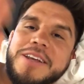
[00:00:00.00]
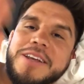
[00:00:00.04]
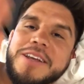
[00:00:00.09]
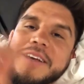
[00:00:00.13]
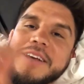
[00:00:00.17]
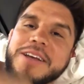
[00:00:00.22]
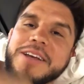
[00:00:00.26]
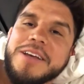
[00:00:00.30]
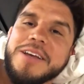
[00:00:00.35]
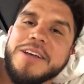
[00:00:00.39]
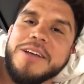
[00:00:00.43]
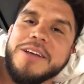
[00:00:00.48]

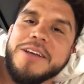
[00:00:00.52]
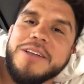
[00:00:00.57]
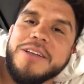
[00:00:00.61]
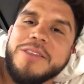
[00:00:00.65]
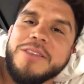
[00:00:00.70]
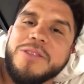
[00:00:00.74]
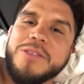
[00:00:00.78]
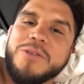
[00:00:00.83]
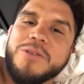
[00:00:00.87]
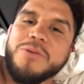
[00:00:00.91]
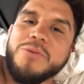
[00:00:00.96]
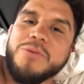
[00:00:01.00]
through
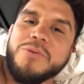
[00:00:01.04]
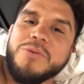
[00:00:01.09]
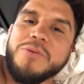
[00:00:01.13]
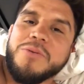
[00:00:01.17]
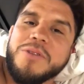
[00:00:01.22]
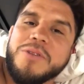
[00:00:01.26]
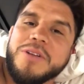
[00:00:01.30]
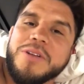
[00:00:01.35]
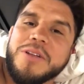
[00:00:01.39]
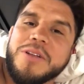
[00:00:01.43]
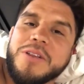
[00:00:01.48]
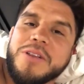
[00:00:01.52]
the
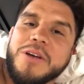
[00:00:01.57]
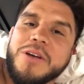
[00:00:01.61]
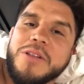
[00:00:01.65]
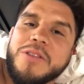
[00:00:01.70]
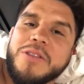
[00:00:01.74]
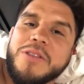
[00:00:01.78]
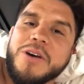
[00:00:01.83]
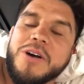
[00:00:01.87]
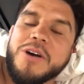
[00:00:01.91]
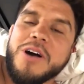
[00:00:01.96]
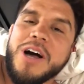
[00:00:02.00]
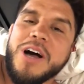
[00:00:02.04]
cops or
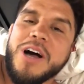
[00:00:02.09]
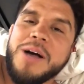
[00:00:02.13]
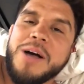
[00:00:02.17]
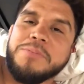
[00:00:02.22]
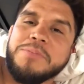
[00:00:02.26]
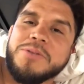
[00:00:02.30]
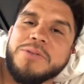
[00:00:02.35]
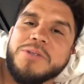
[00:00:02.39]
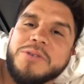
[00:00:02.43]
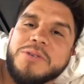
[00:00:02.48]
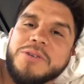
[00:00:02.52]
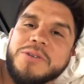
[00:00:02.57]
nobody could do
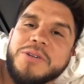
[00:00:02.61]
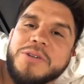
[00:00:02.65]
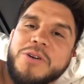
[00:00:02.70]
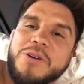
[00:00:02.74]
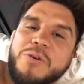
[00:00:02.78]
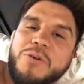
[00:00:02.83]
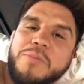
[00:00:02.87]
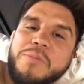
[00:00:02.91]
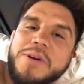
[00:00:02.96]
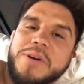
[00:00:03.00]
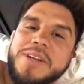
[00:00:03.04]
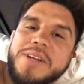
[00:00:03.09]
anything if you
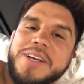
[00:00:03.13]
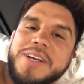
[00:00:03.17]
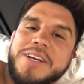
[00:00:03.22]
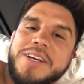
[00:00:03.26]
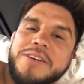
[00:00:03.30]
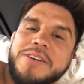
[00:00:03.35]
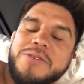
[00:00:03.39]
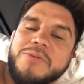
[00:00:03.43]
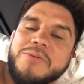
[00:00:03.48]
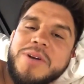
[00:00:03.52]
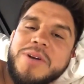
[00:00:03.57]
don't want to speak.